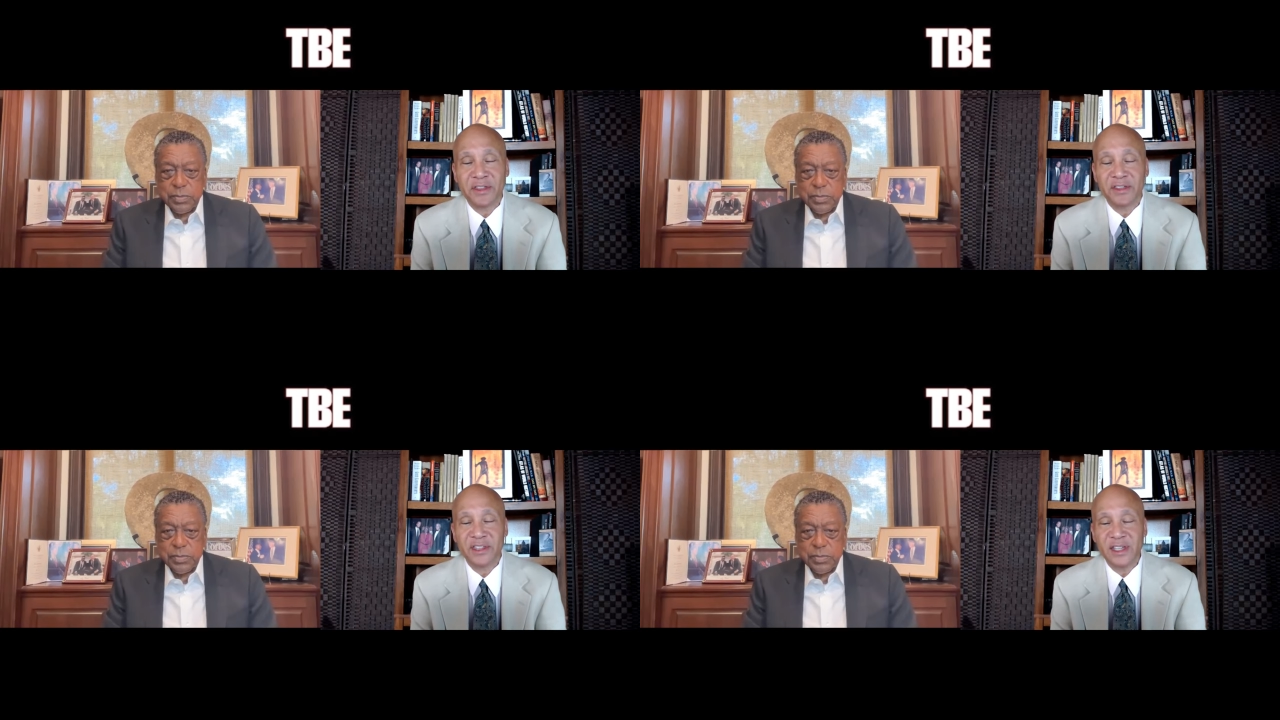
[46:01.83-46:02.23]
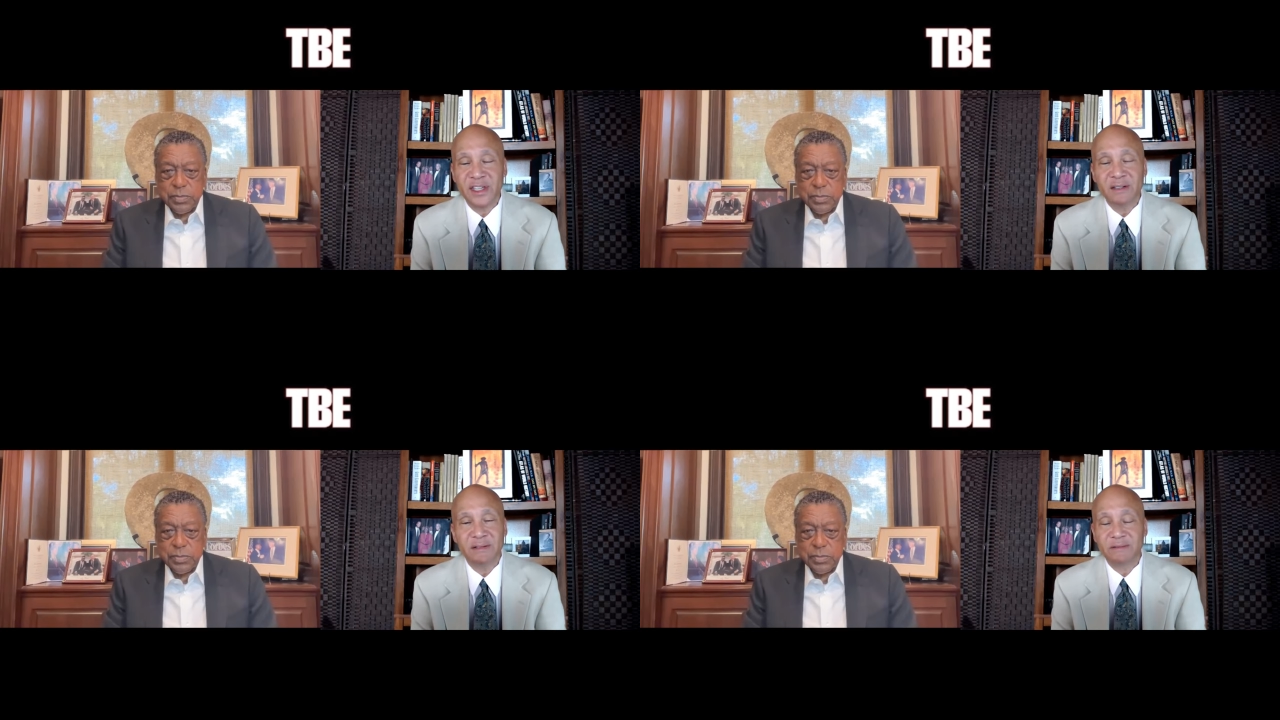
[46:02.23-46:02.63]

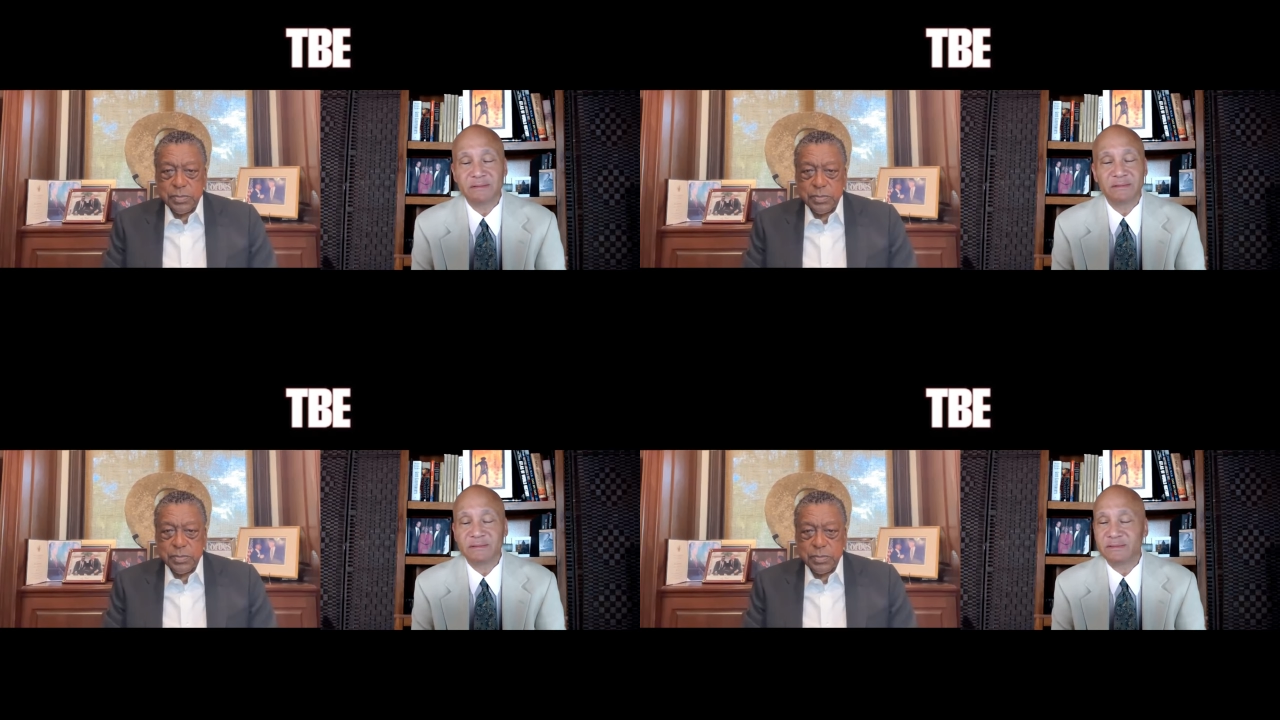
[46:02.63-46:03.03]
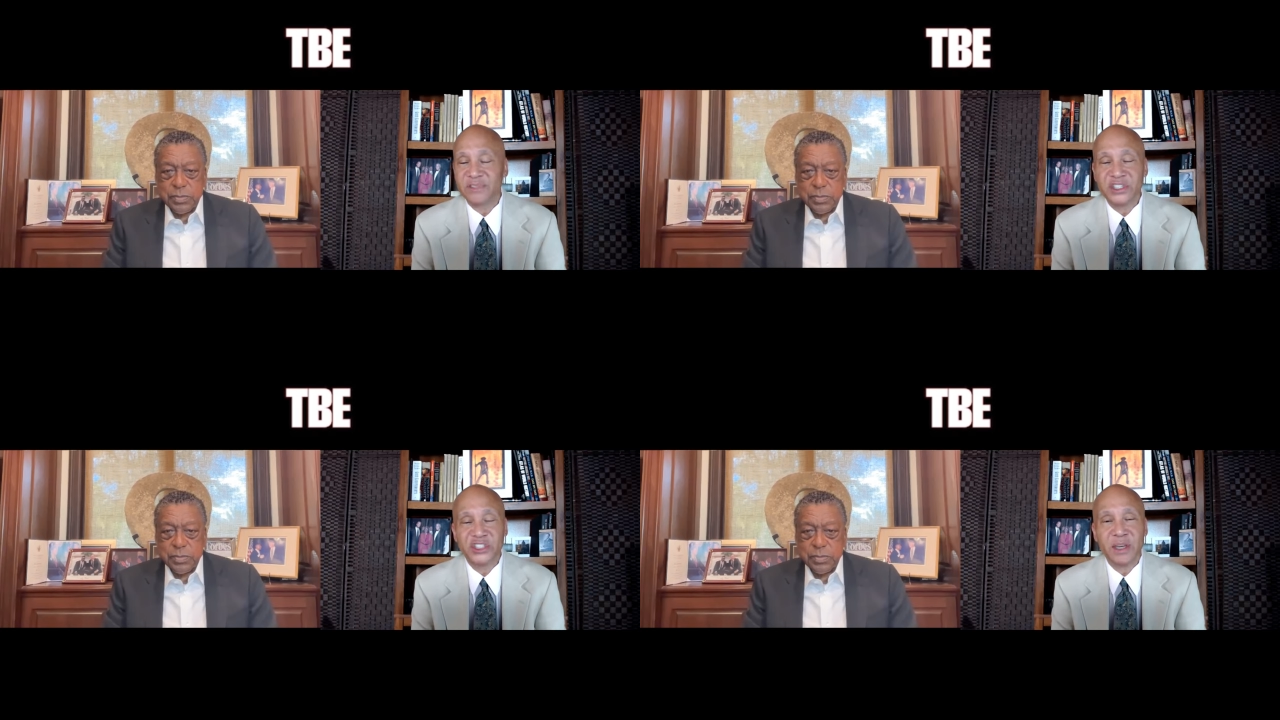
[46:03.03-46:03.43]
Speaker 1: The
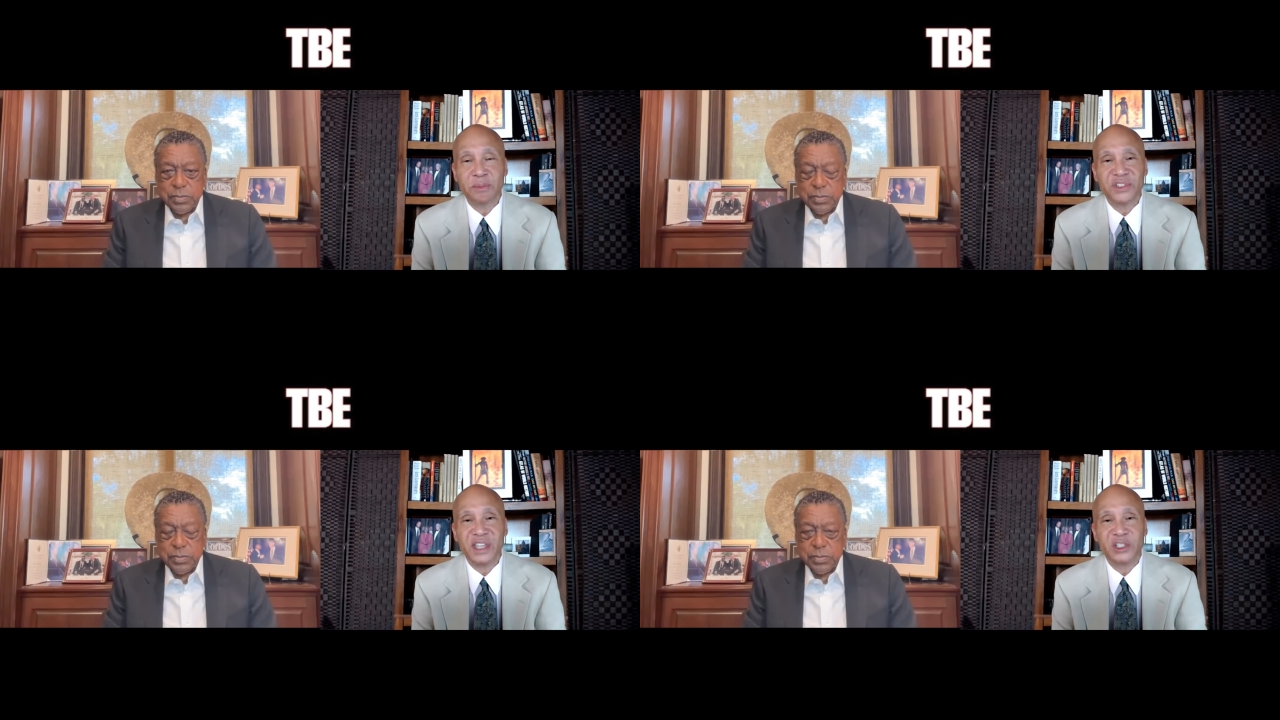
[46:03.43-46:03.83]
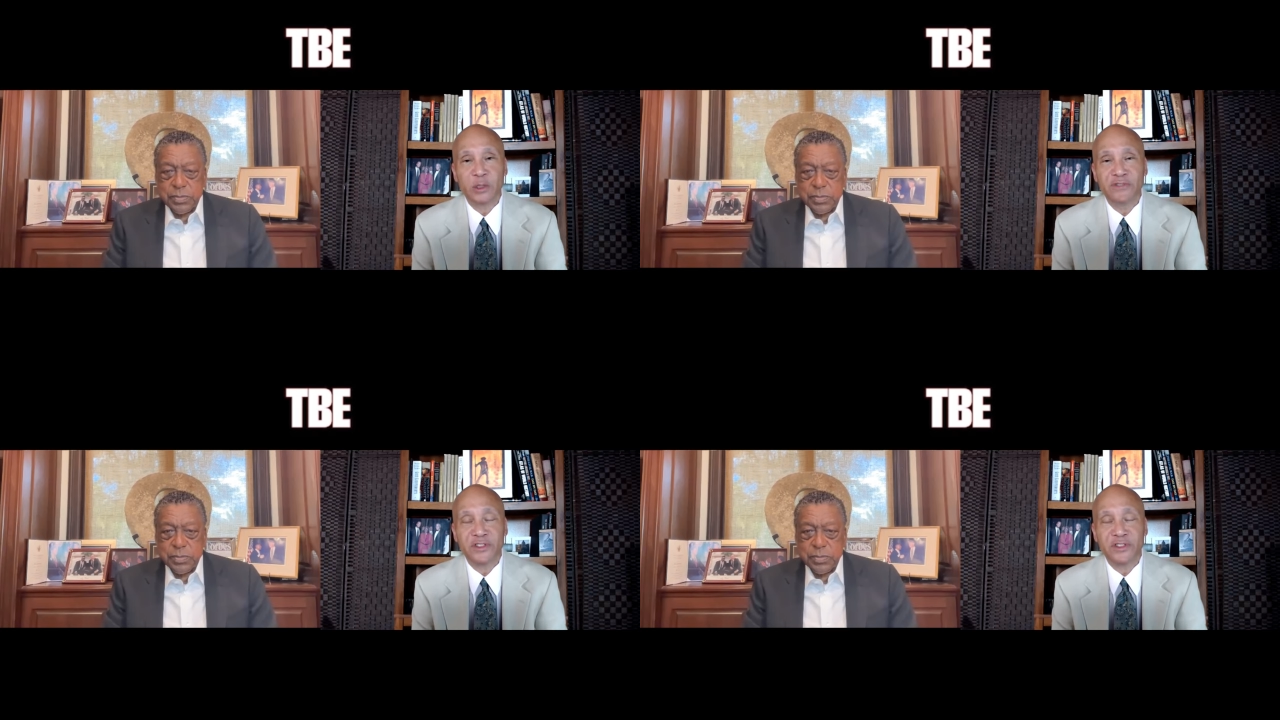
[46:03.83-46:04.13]
the gems that you've